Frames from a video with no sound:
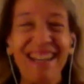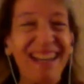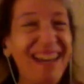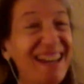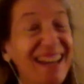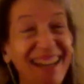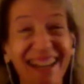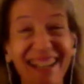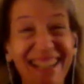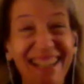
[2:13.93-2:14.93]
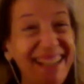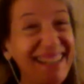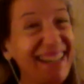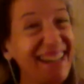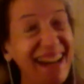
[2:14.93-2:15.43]
And I got to tell
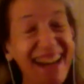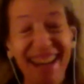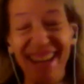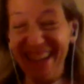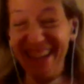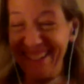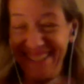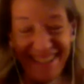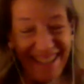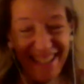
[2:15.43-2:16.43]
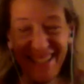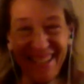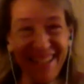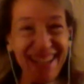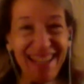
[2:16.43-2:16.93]
you, I had it
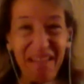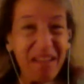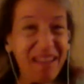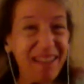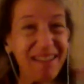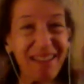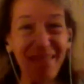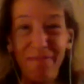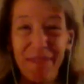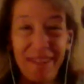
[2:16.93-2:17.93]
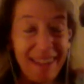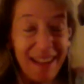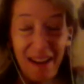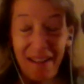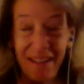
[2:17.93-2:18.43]
just, it, the, the
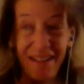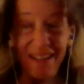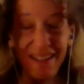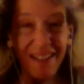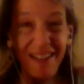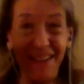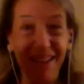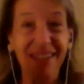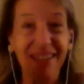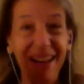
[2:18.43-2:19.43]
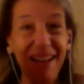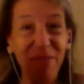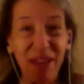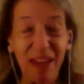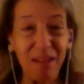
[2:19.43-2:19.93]
unconscious thought that I
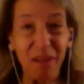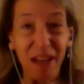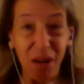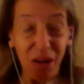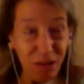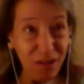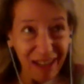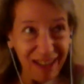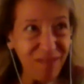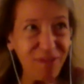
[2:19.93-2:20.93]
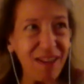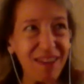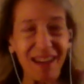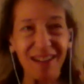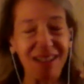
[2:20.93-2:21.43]
have had my whole life
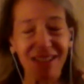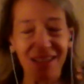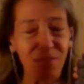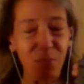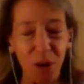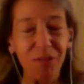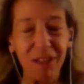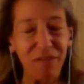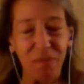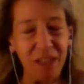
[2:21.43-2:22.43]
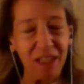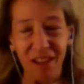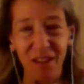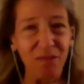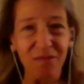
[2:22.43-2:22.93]
that won't leave me
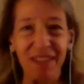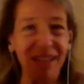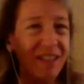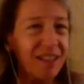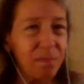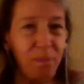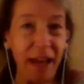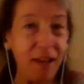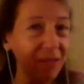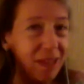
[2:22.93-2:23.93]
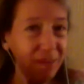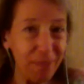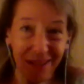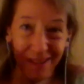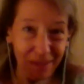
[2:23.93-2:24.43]
alone, that just pounds and
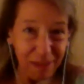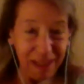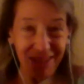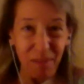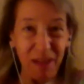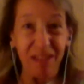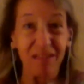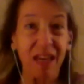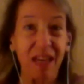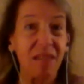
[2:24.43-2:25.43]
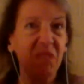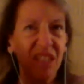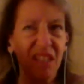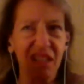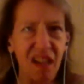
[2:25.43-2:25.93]
pounds and pounds and pounds. I'm
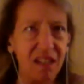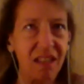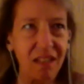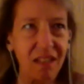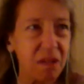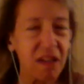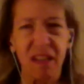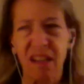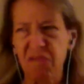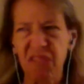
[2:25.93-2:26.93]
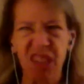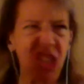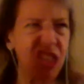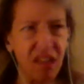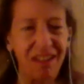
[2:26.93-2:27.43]
stuck in this body. I'm
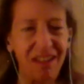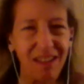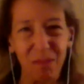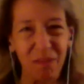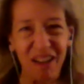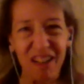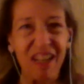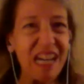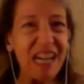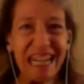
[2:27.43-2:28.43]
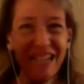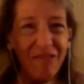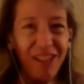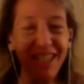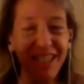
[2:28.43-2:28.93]
stuck in this body. It
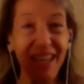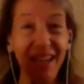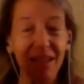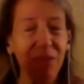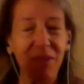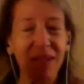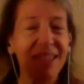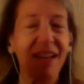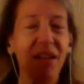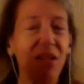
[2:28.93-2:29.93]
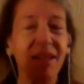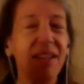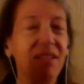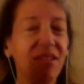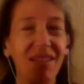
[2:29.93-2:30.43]
was just, and I was like, wait a second, hold
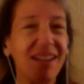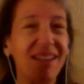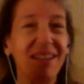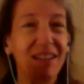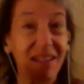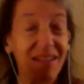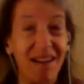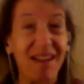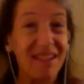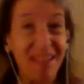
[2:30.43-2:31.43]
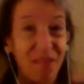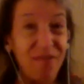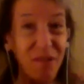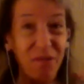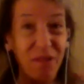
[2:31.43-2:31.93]
on, hold on.
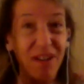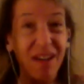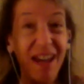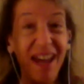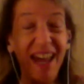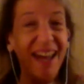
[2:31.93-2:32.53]
Self-inquiry. Mm-hmm.